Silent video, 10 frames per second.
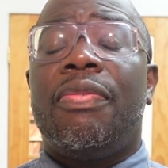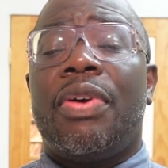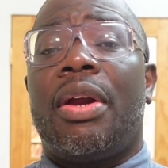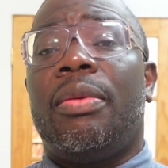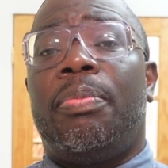
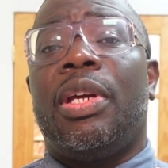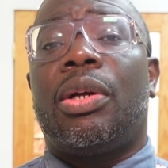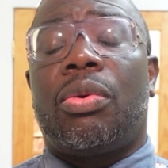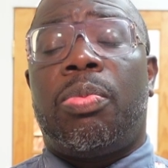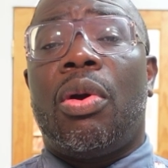very
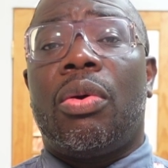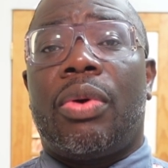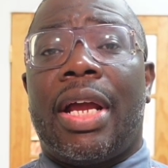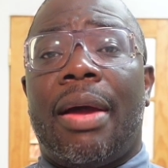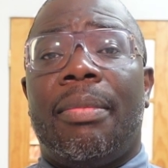big
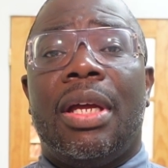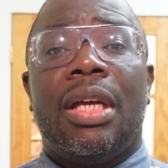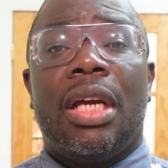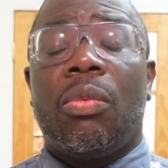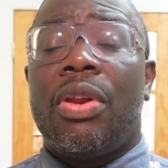program
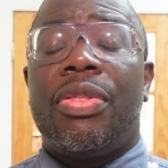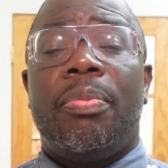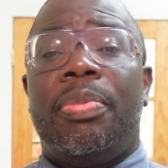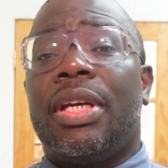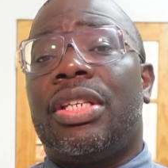and one of the
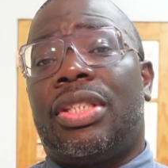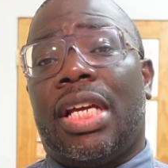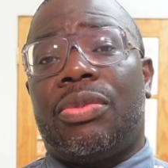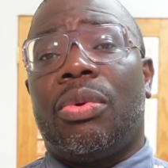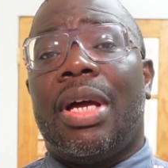biggest
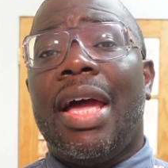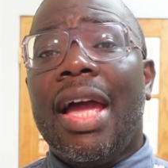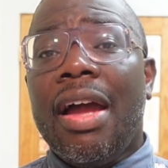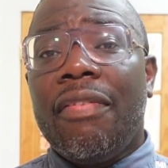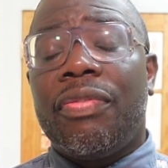that you will
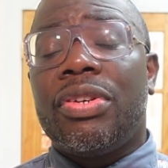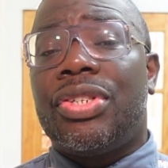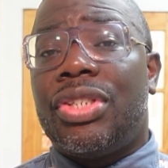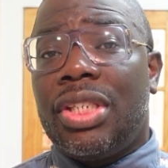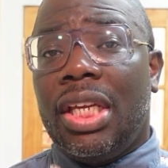ever
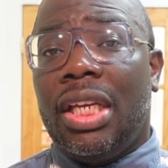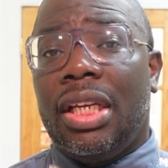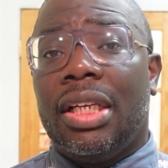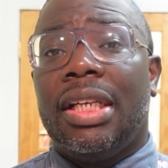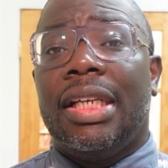
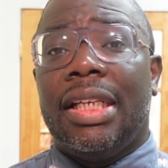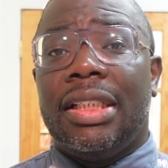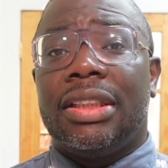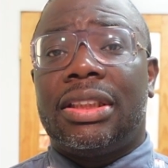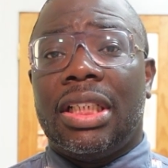see
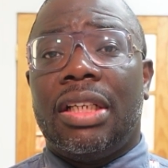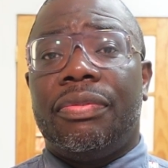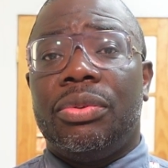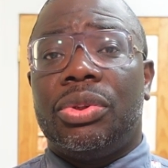in the state of New